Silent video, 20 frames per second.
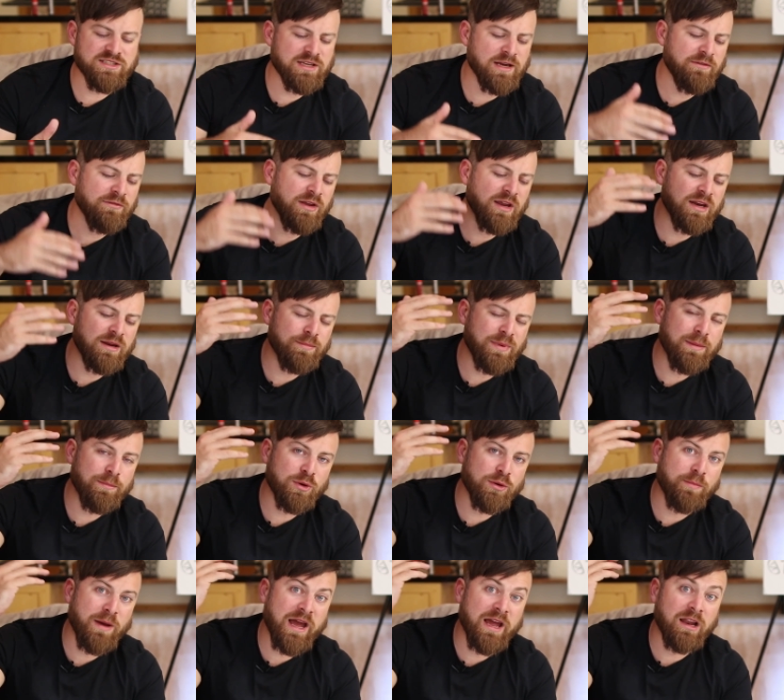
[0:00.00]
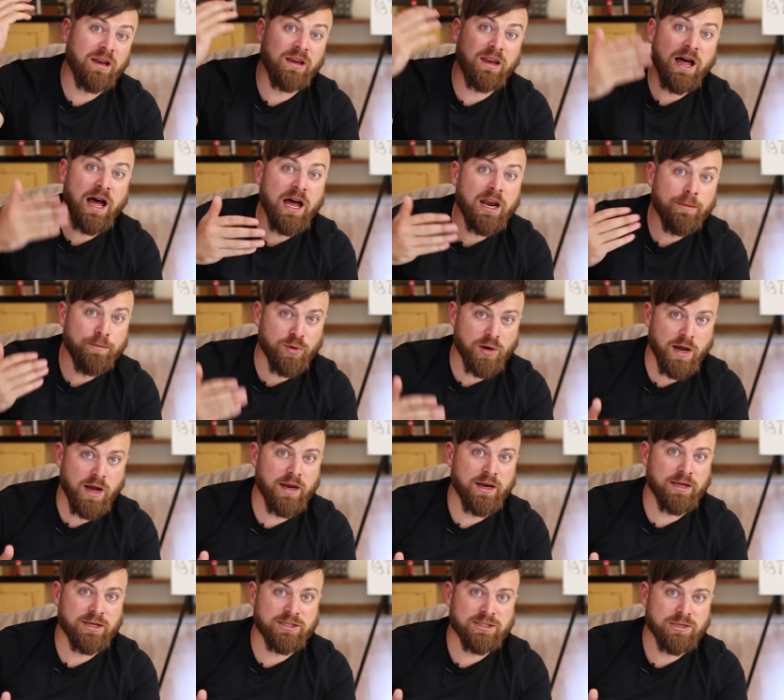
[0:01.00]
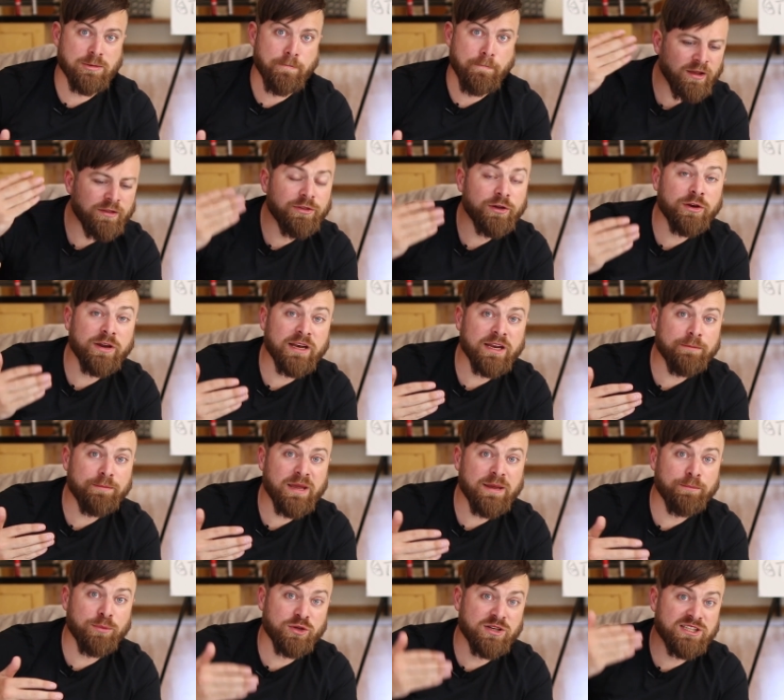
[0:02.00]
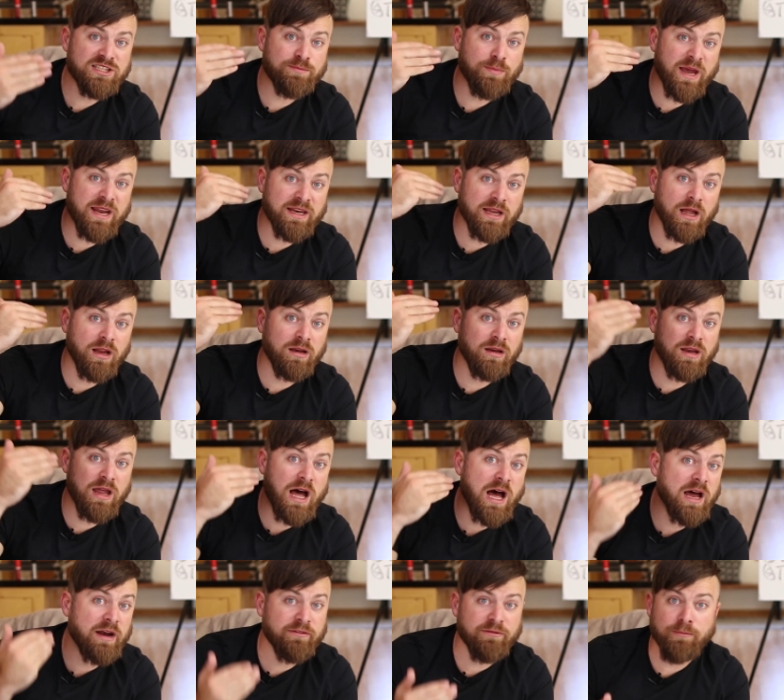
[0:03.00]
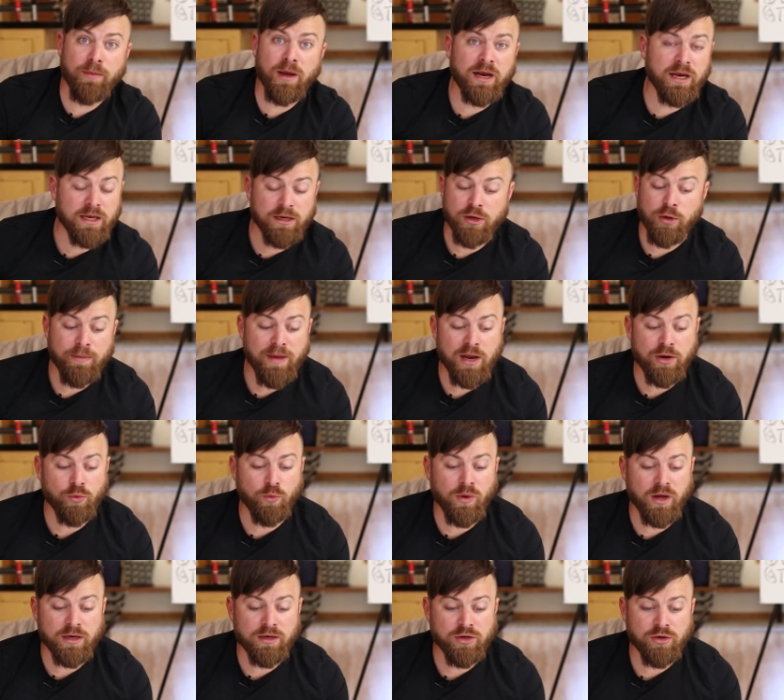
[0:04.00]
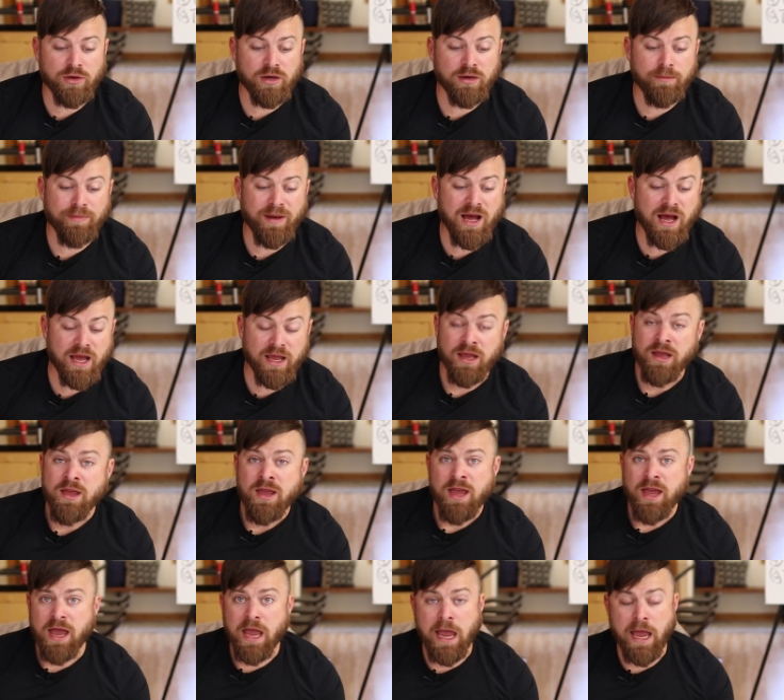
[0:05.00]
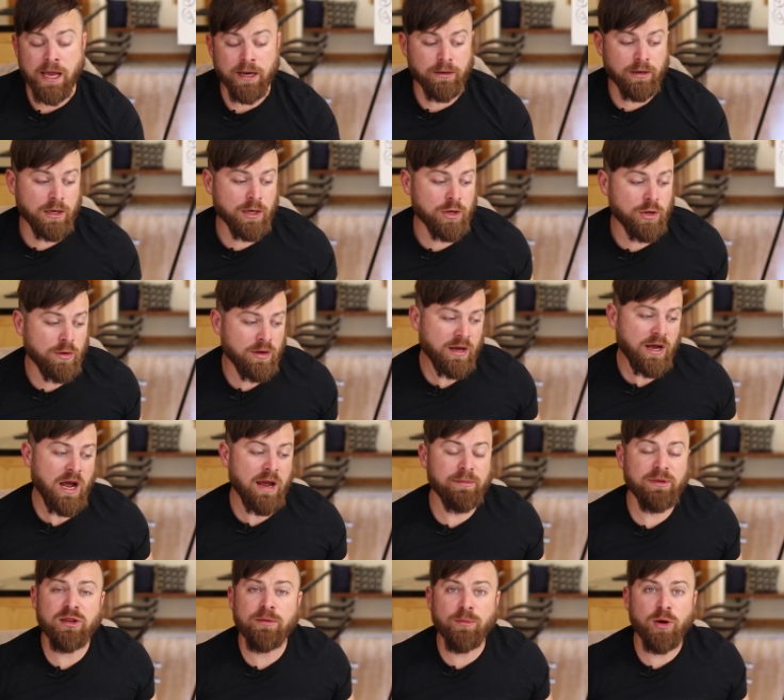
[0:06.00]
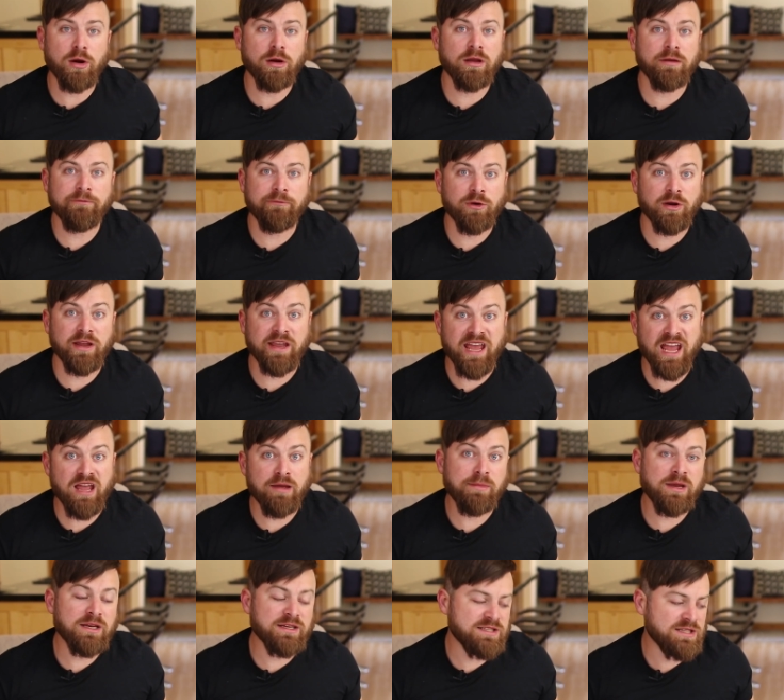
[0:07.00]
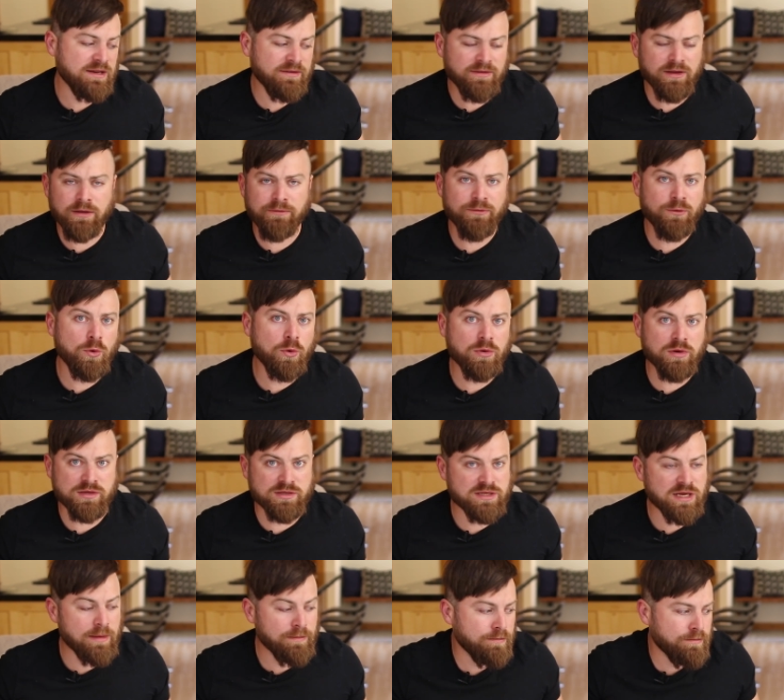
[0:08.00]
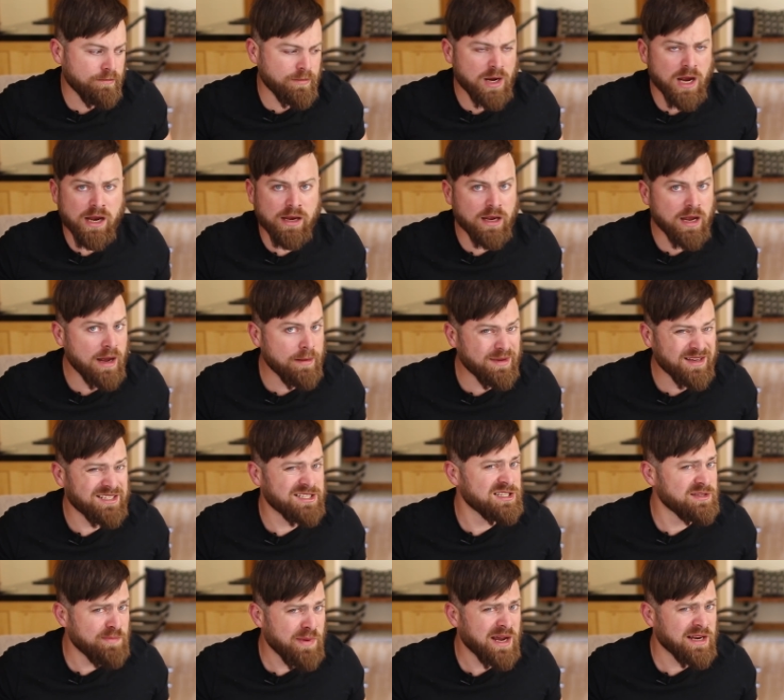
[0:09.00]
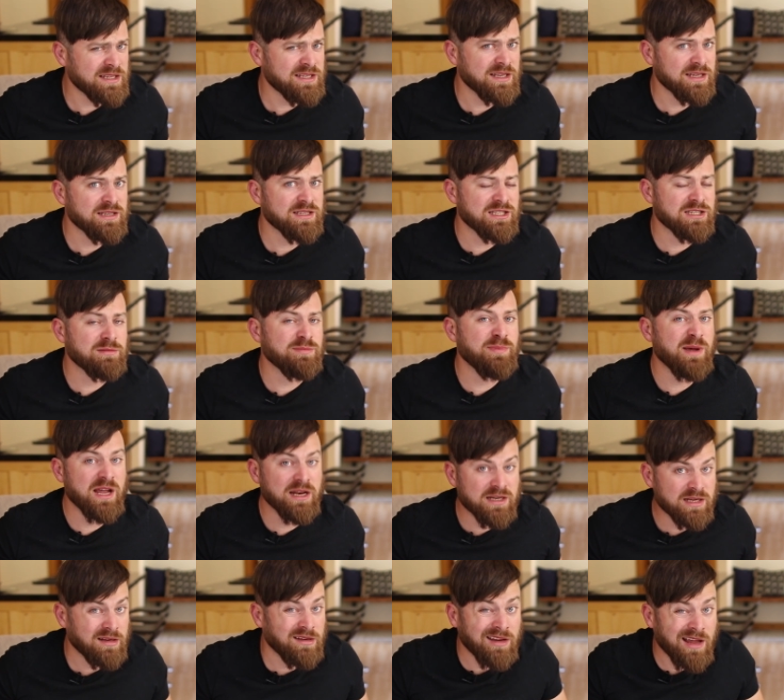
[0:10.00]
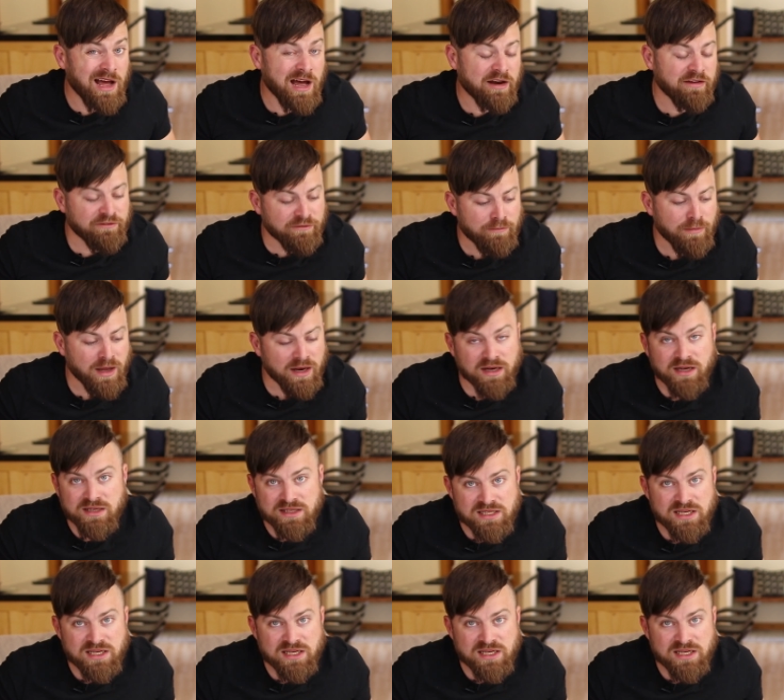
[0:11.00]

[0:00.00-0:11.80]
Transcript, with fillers: instead of getting people to buy a lot of products, they're getting people to spend a lot of money, no matter what you're going to buy. And, you know, I'm in the market for a gaming TV. Of course, I'm expecting to spend a lot of money.